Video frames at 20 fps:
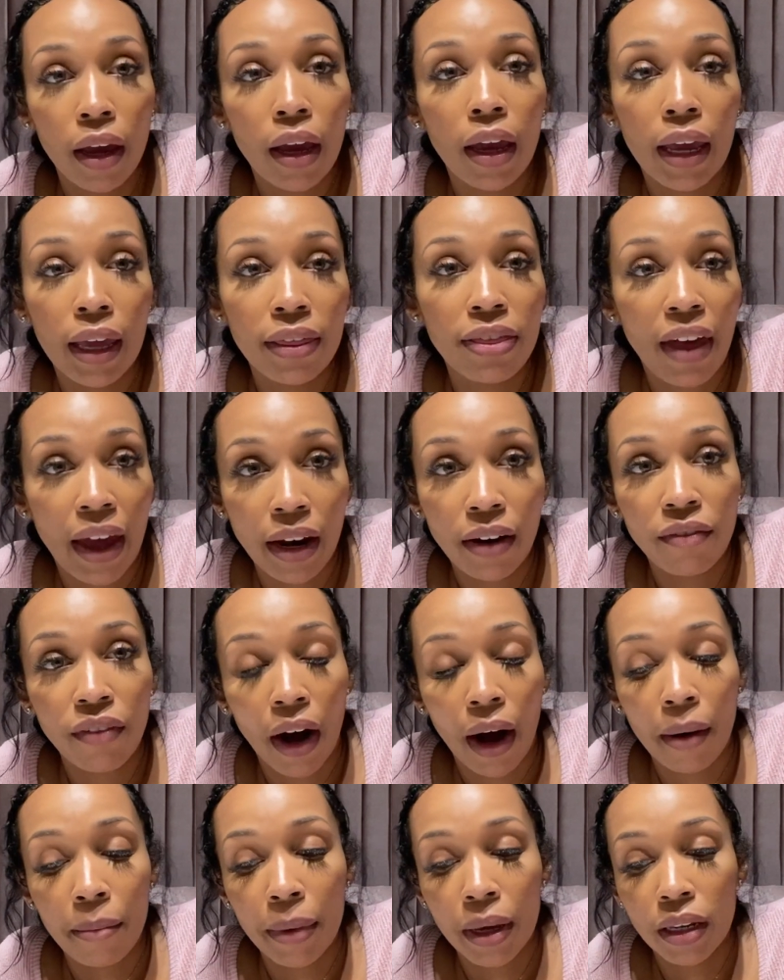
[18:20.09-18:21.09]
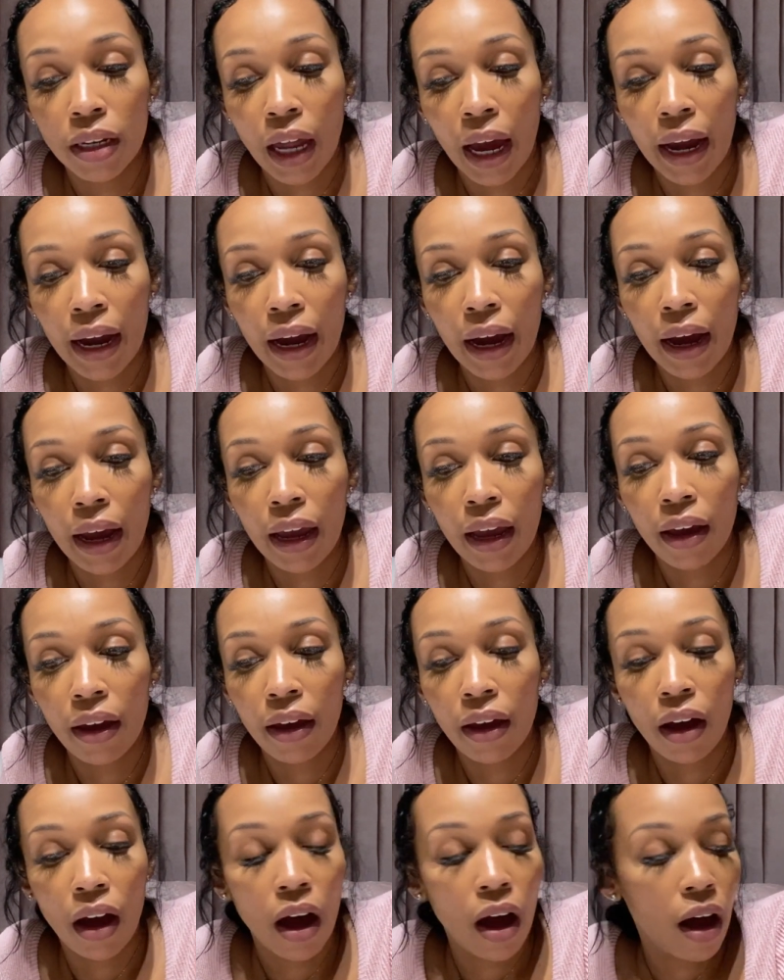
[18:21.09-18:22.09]
in that environment. Like,
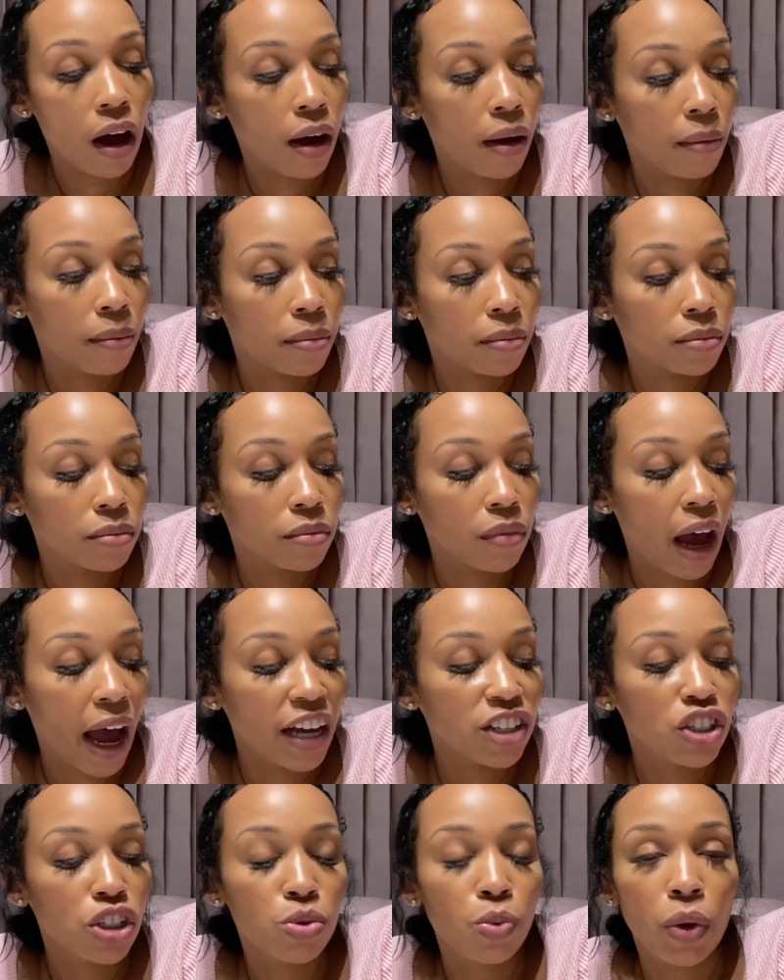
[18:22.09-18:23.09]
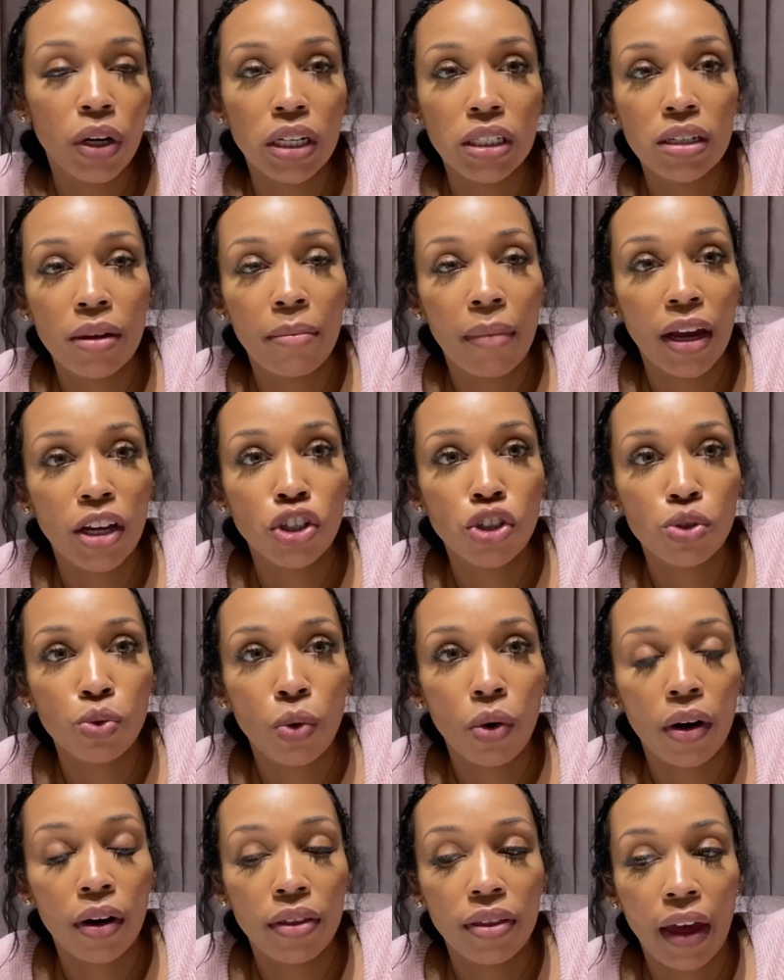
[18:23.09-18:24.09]
I just wanted to make
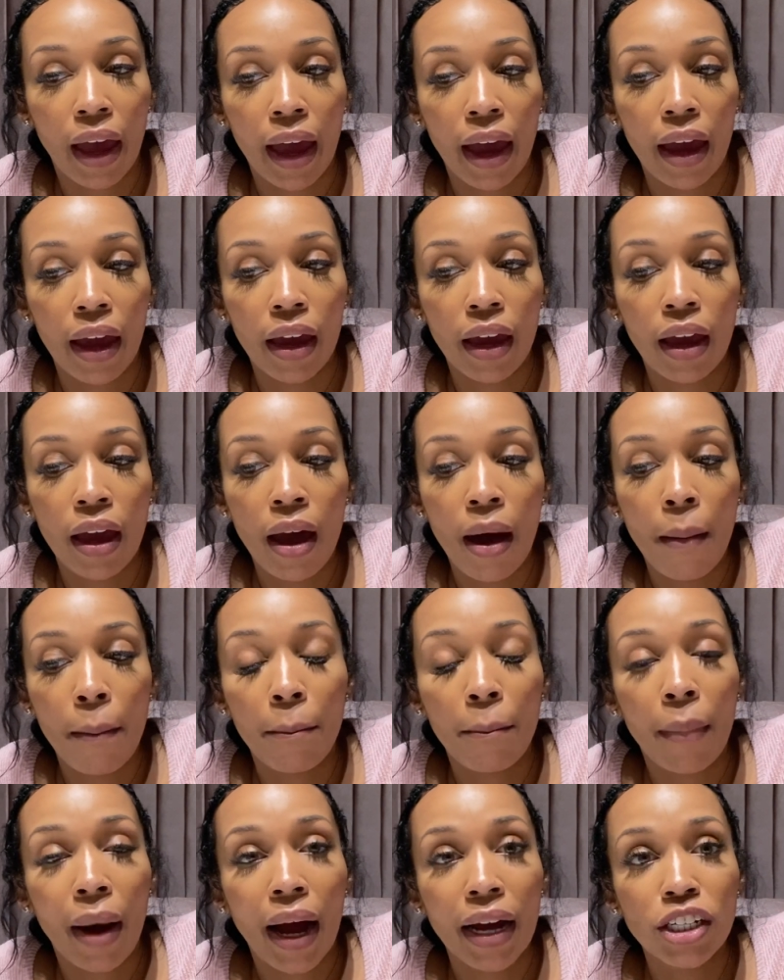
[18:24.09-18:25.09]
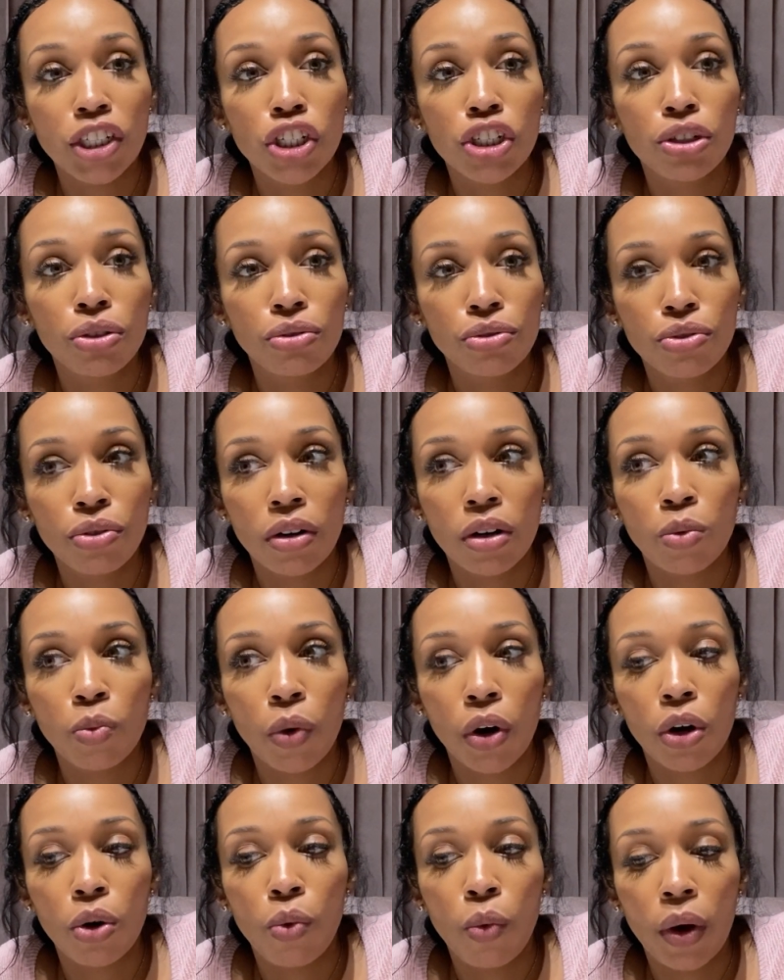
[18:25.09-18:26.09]
sure that my children
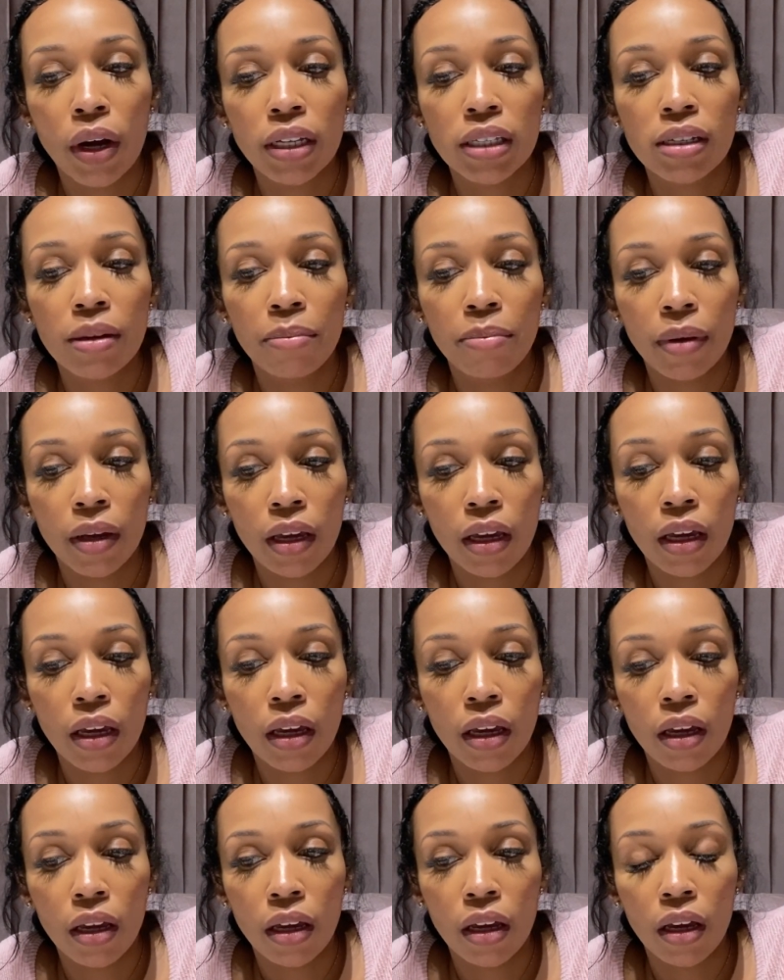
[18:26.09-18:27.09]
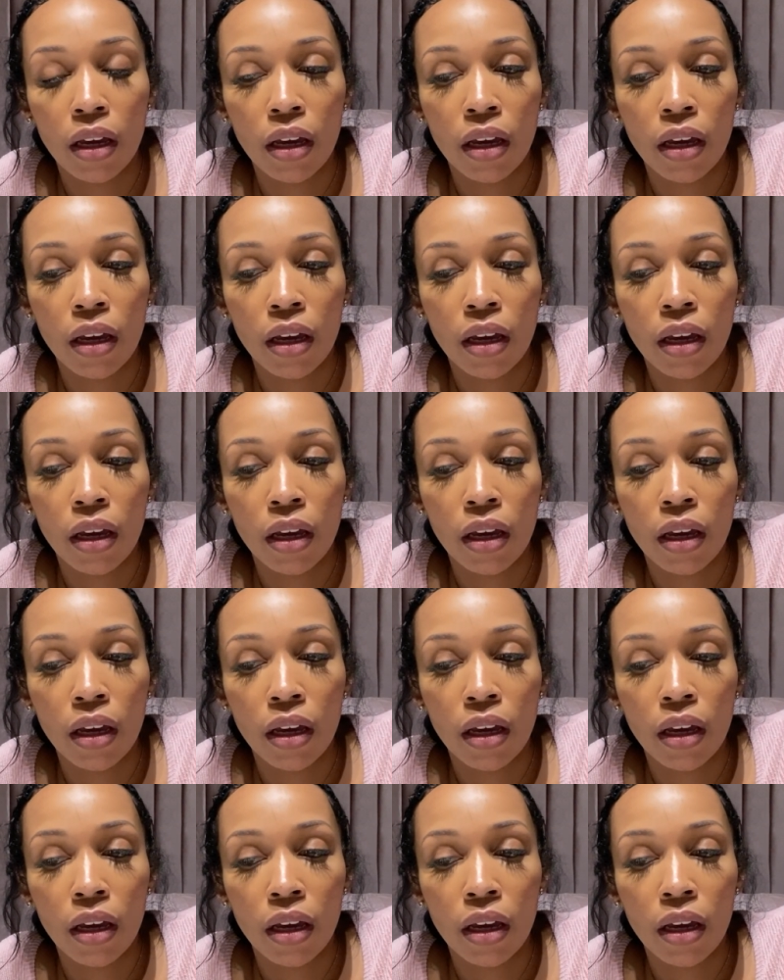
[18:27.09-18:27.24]
were going to be,